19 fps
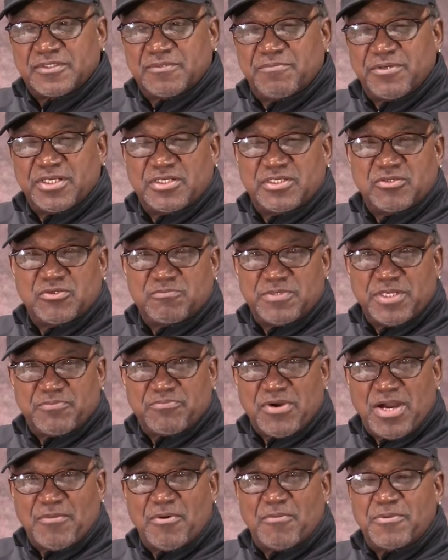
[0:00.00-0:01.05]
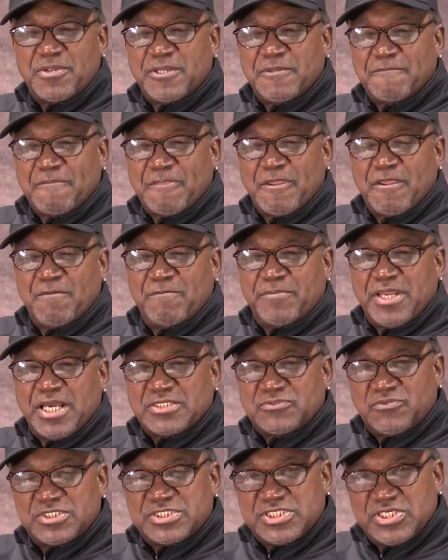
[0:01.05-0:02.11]
but a little bit probably. But I
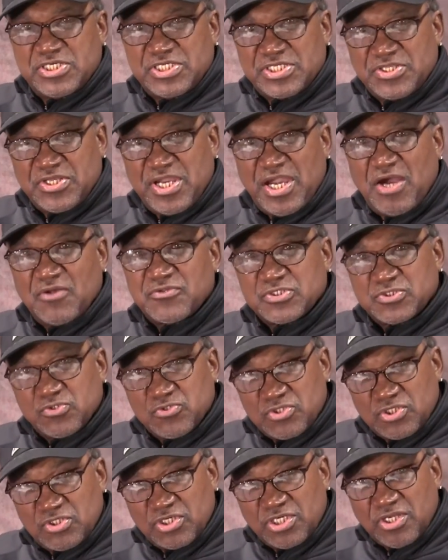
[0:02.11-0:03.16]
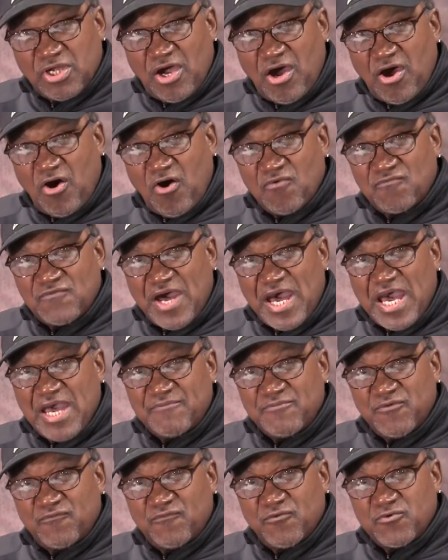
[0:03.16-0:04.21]
just want to tell you that they're out there so you can look at all
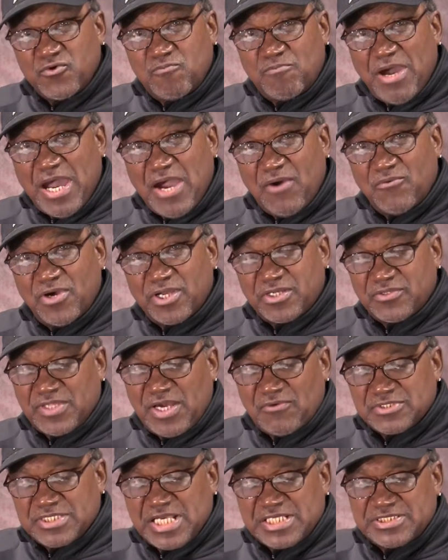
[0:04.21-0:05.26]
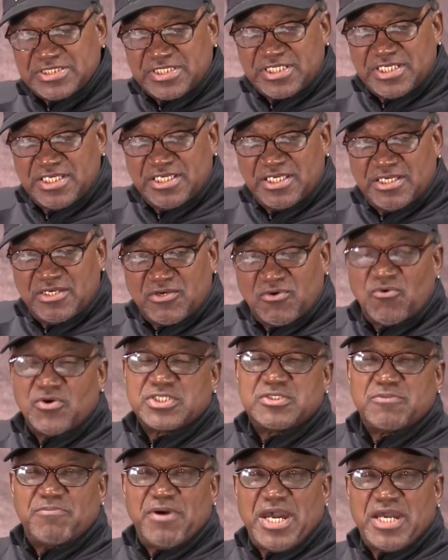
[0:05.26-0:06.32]
5 before you buy one. Because I was actually going
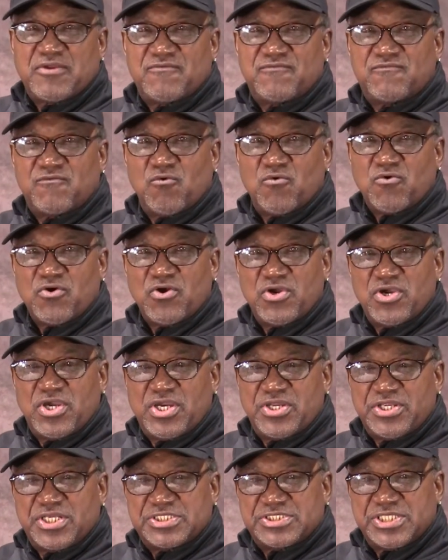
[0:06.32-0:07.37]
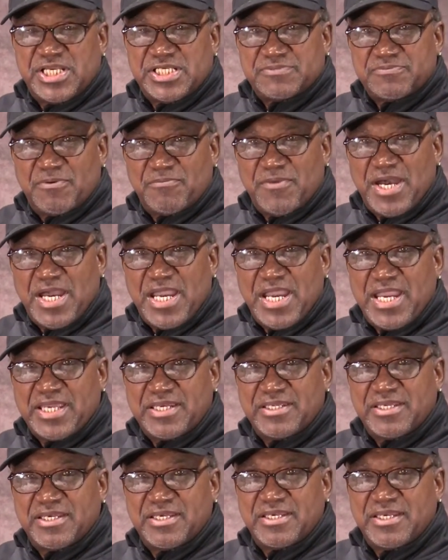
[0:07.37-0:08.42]
to buy the 4 and then change my
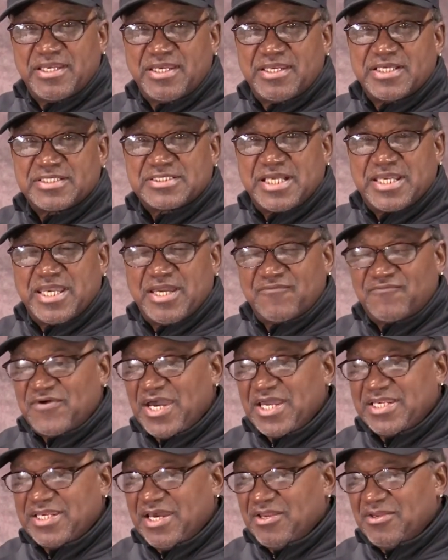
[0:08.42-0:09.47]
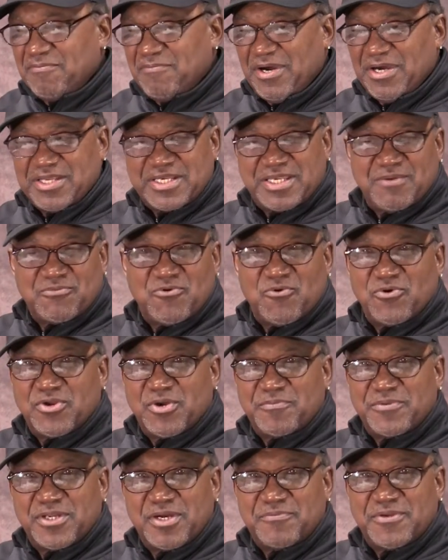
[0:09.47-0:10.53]
mind. And as I kept finding out about it, I kept going
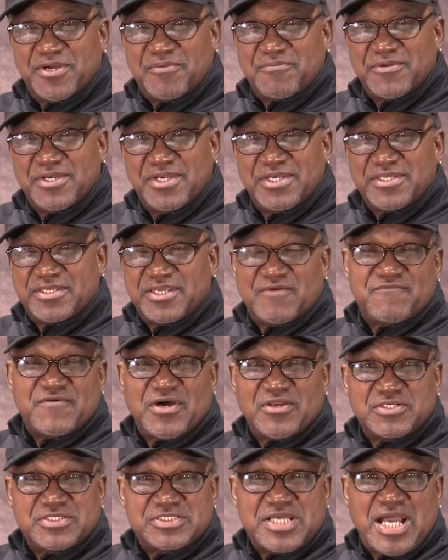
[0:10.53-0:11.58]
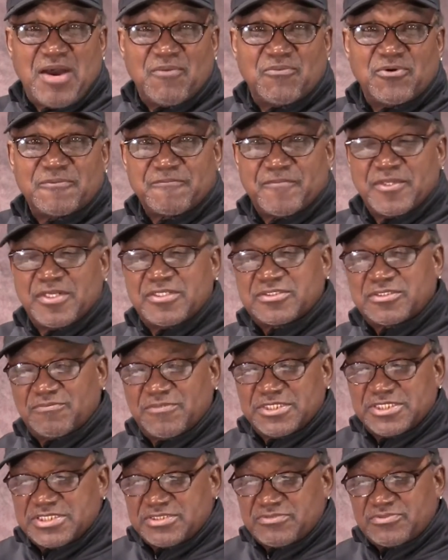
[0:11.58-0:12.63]
up and up and up. Then I found a top one. So let
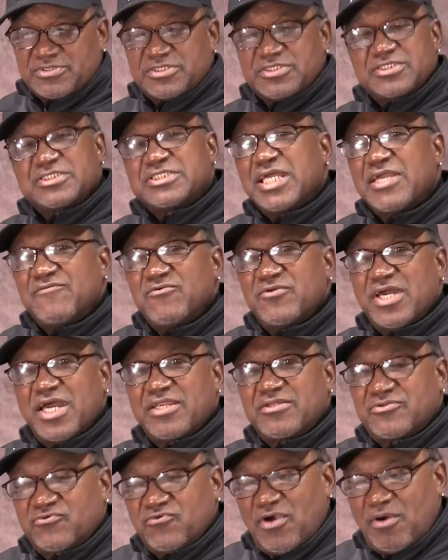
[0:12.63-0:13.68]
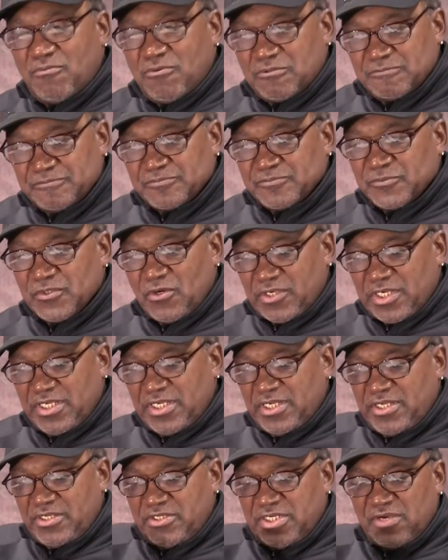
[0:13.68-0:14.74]
me just save you that trouble. Okay,
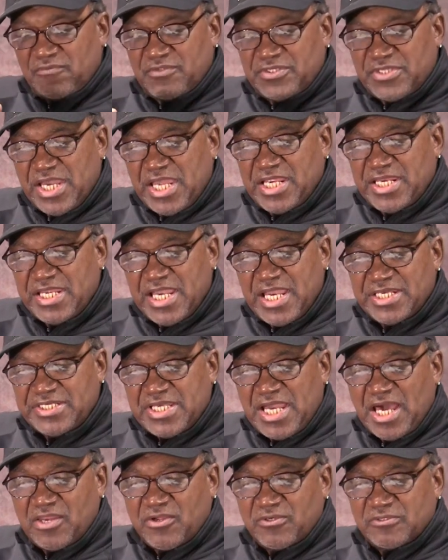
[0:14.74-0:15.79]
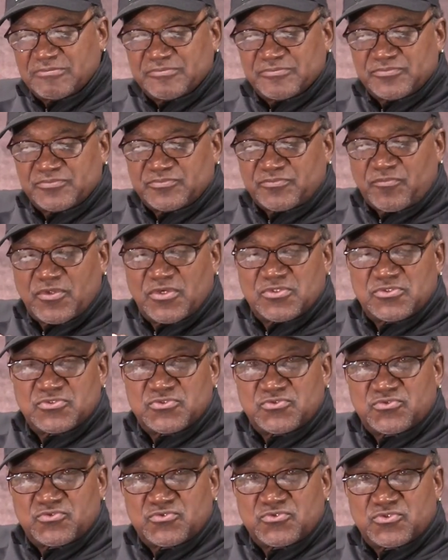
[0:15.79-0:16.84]
you have the $99
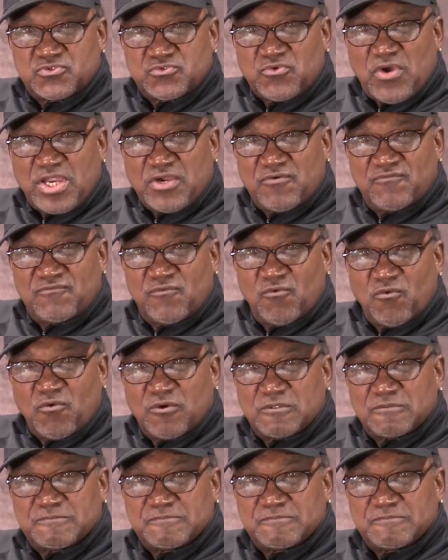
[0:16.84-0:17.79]
Striker 4.